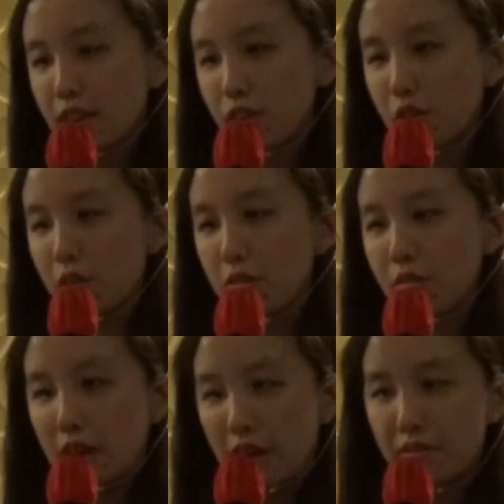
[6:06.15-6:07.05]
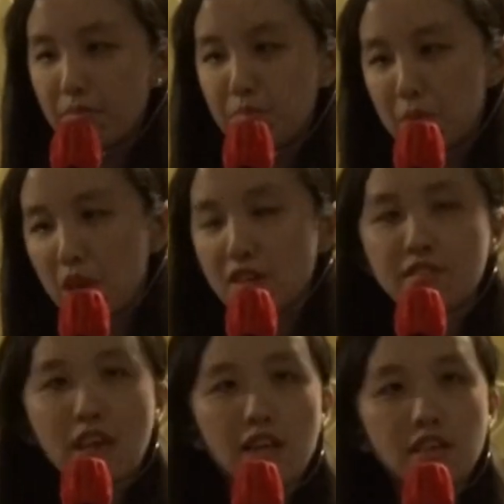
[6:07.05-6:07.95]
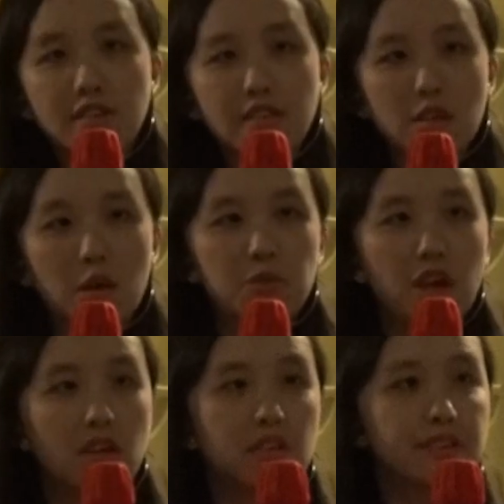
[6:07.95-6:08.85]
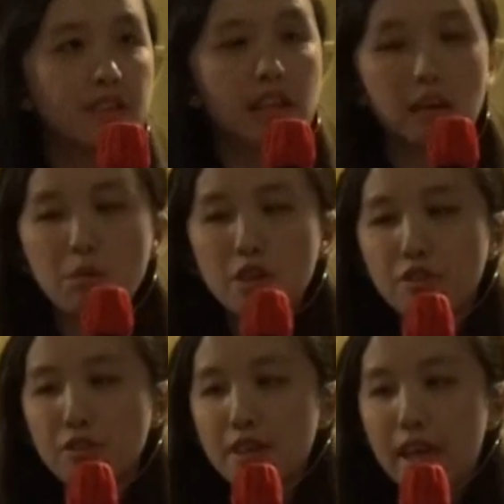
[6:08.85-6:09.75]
so because Dart is an object-oriented language,